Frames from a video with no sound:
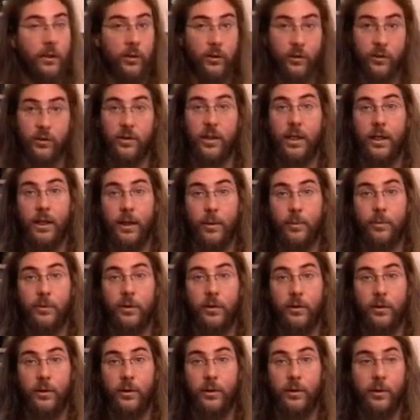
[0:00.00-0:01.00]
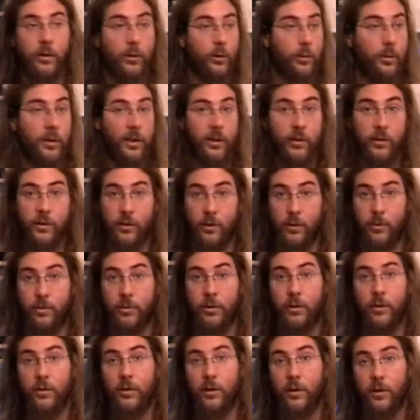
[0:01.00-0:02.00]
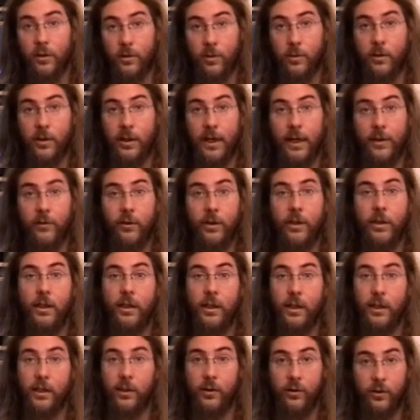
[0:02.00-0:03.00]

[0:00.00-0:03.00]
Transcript: you set up your Cubase or Pro Tools, whatever,